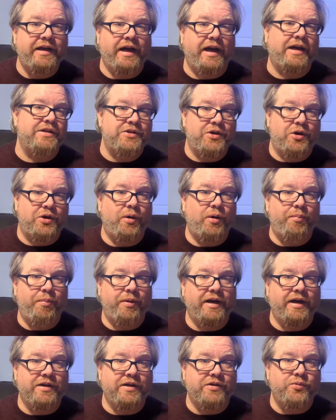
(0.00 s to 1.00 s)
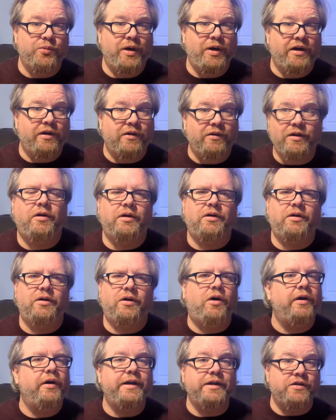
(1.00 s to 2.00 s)
as carpet as well
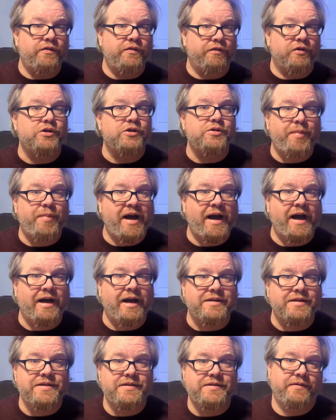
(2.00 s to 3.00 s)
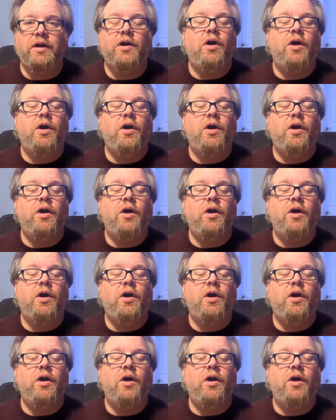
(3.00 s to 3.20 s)
on its first pass.